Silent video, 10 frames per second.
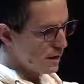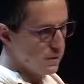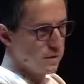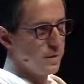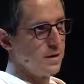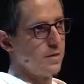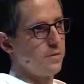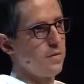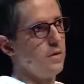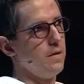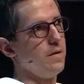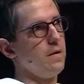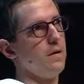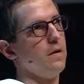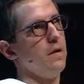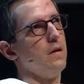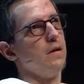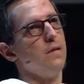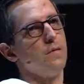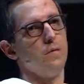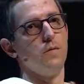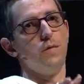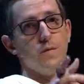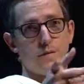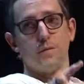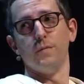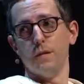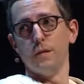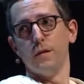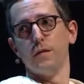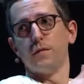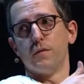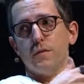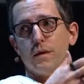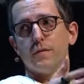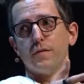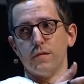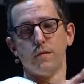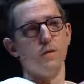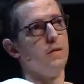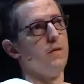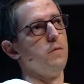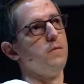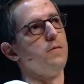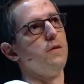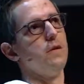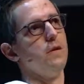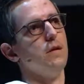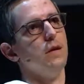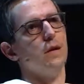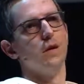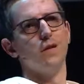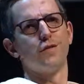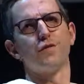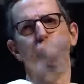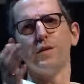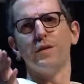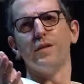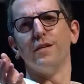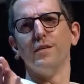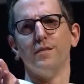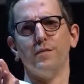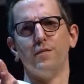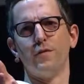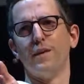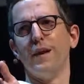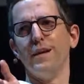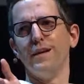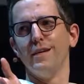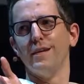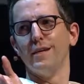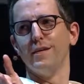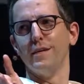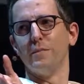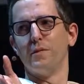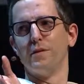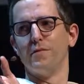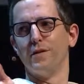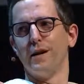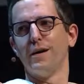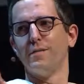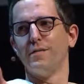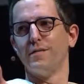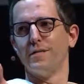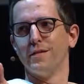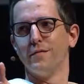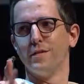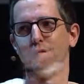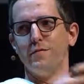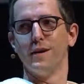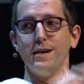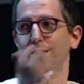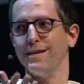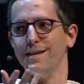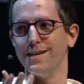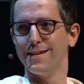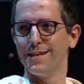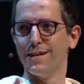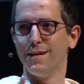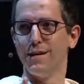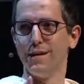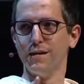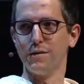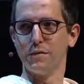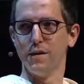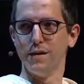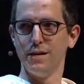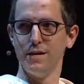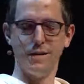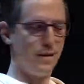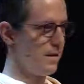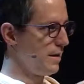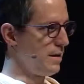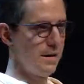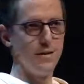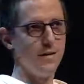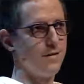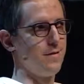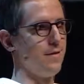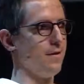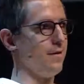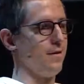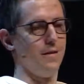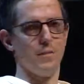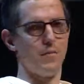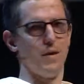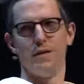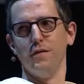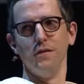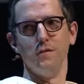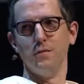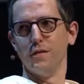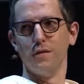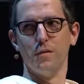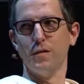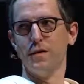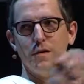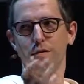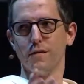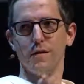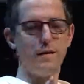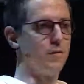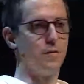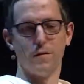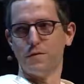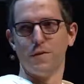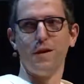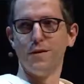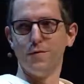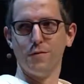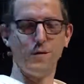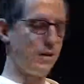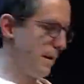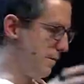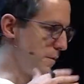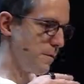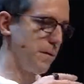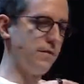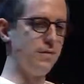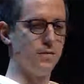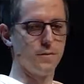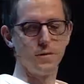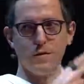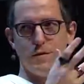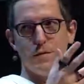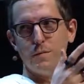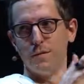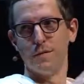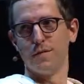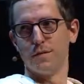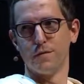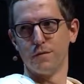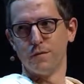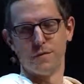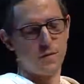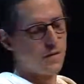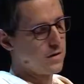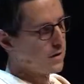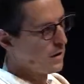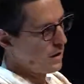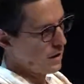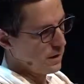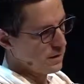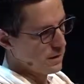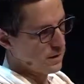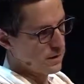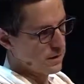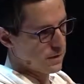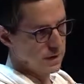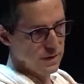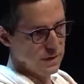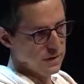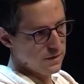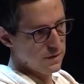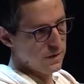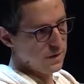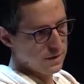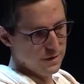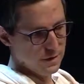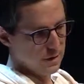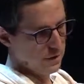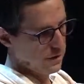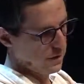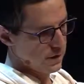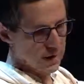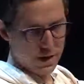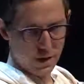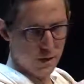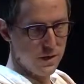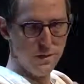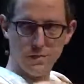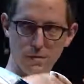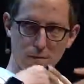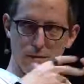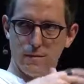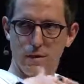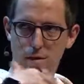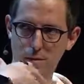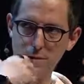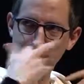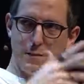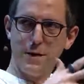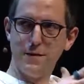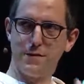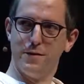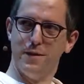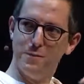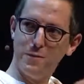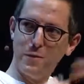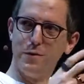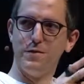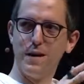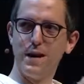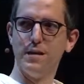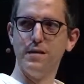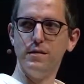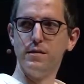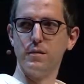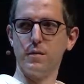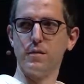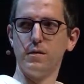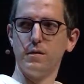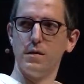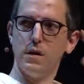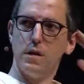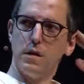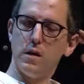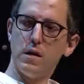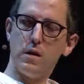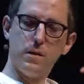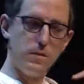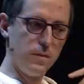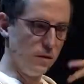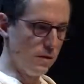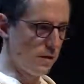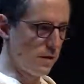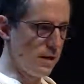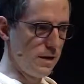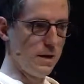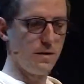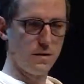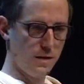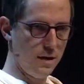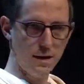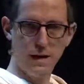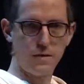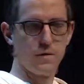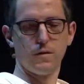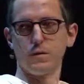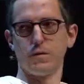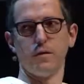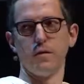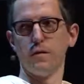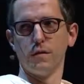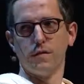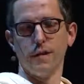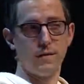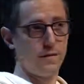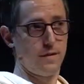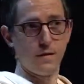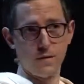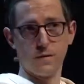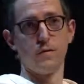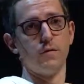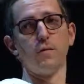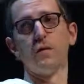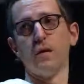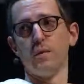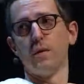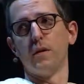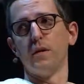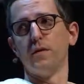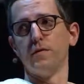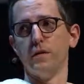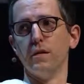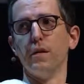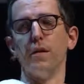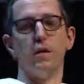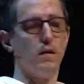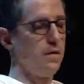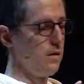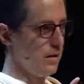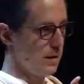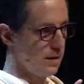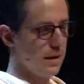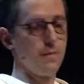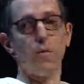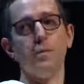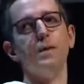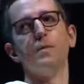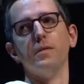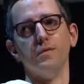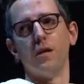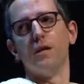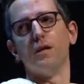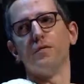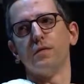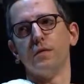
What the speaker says: he was making the point that, through this community and through the Esalen community, we've seen an extraordinary variety and number of jobs that have been invented and created in areas that are brand new, that nobody ever would have thought of, or that came from places in the world that nobody researched before. And so there's this interesting question, which is how do we, midwife more of that into the world, and create a counterculture, or take this counterculture that we're all a part of and get more people involved.